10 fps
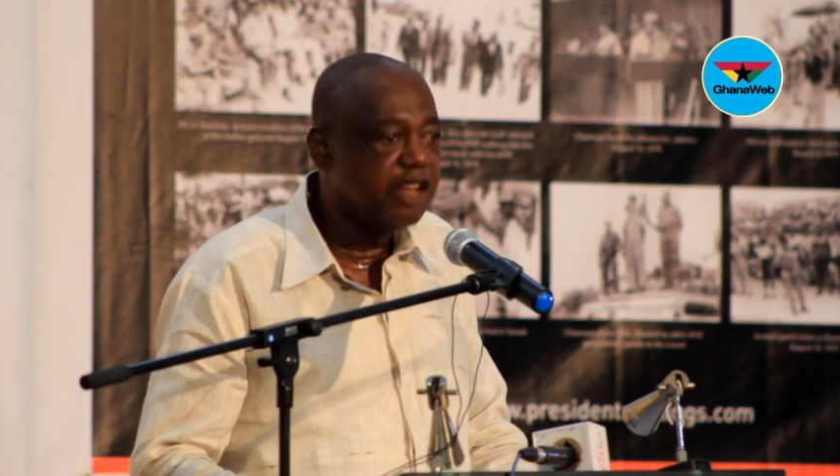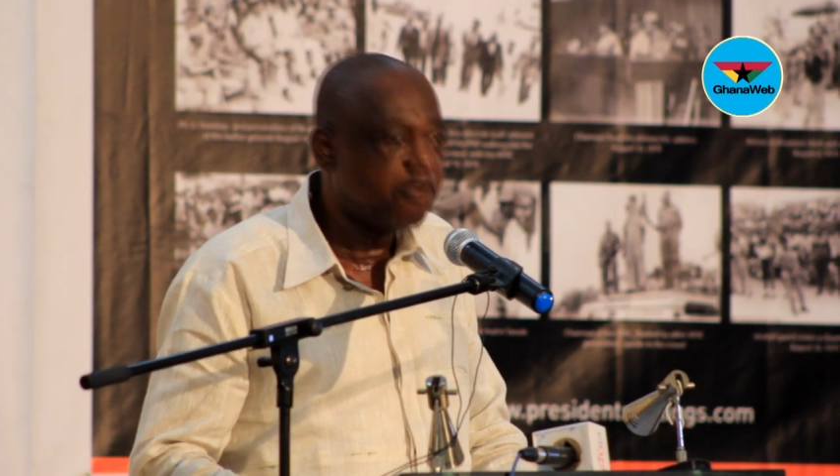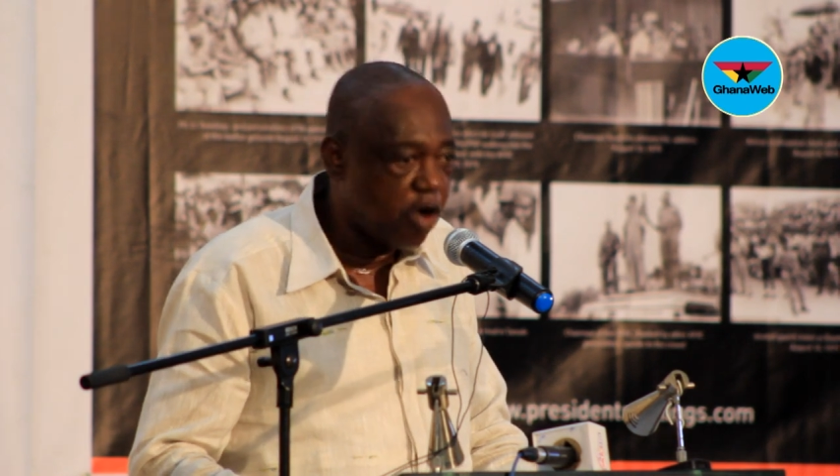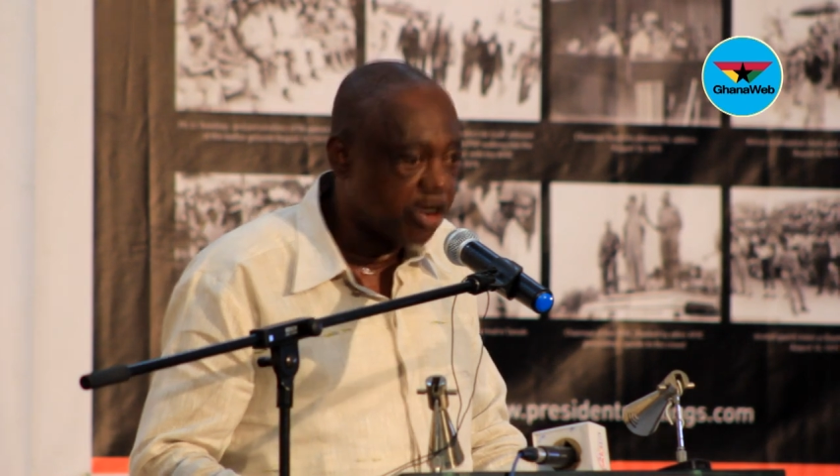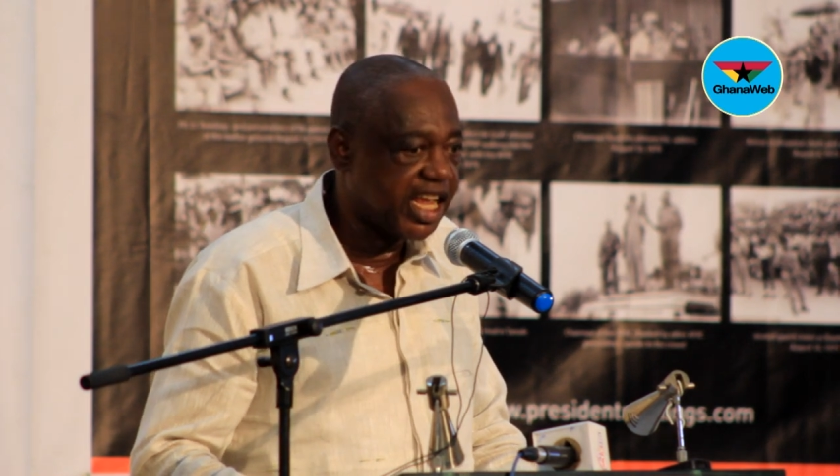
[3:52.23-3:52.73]

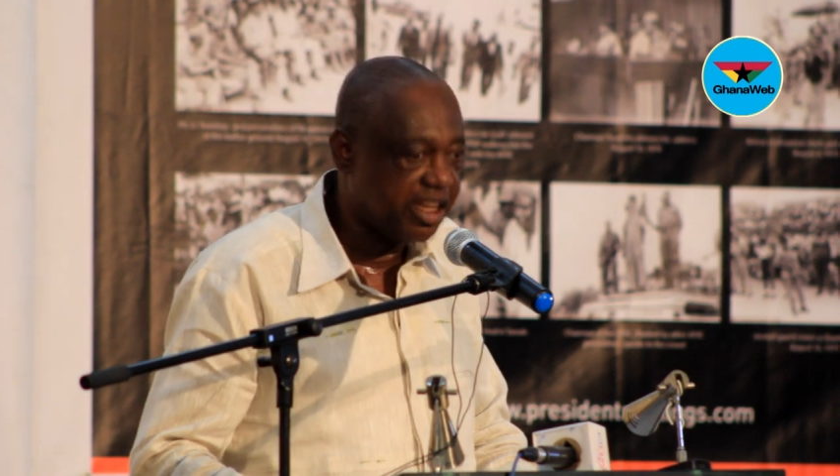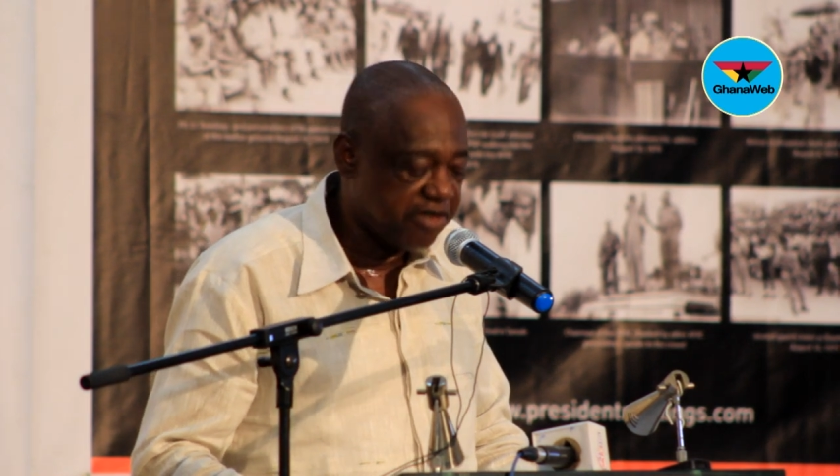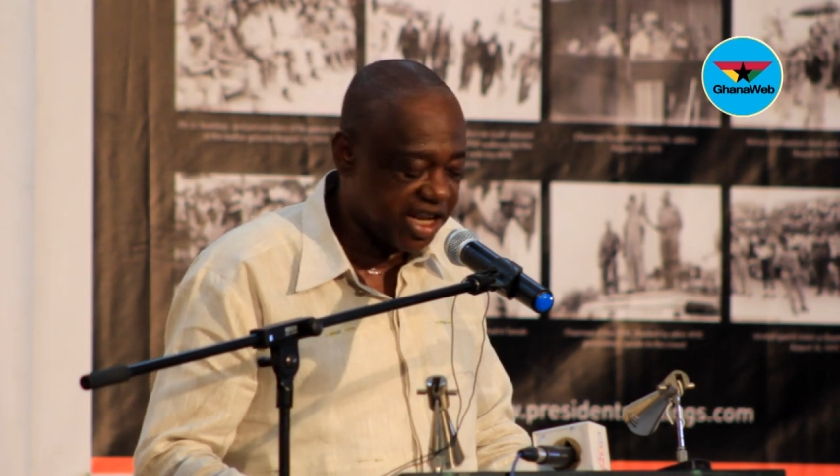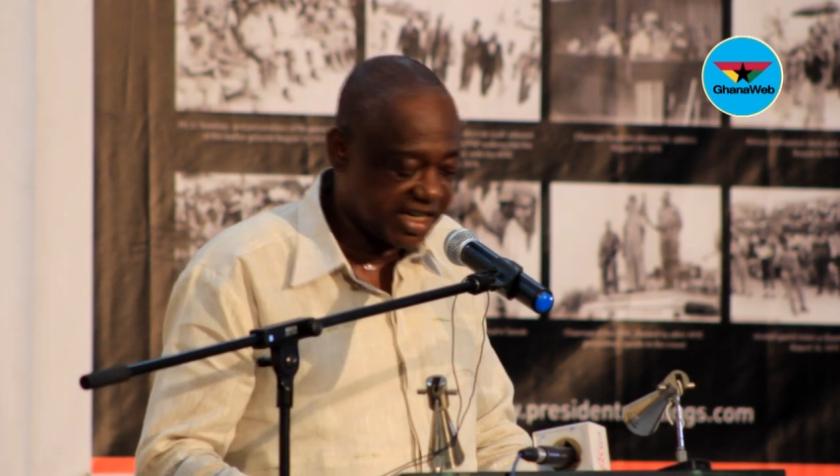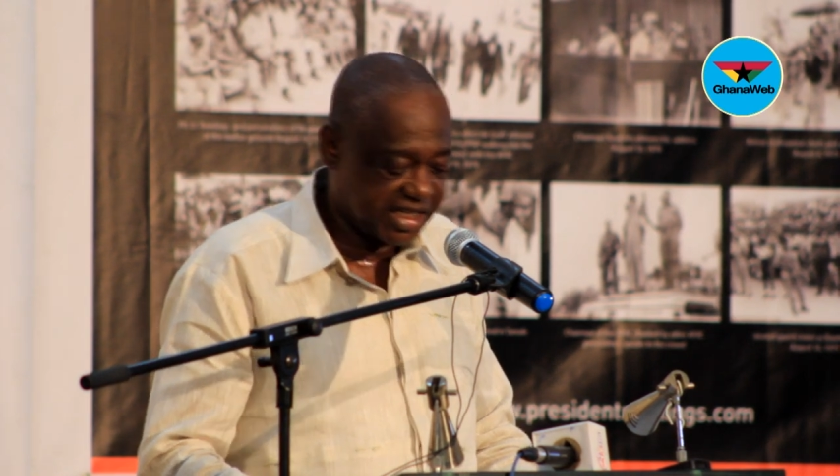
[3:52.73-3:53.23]
for the
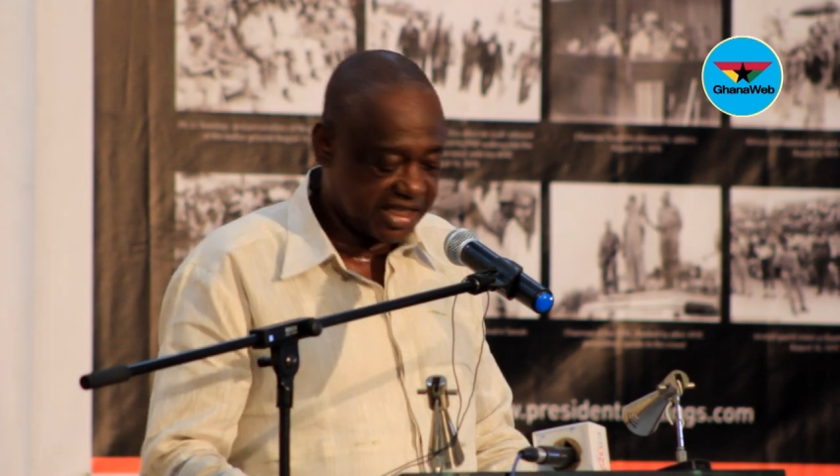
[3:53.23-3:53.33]
event.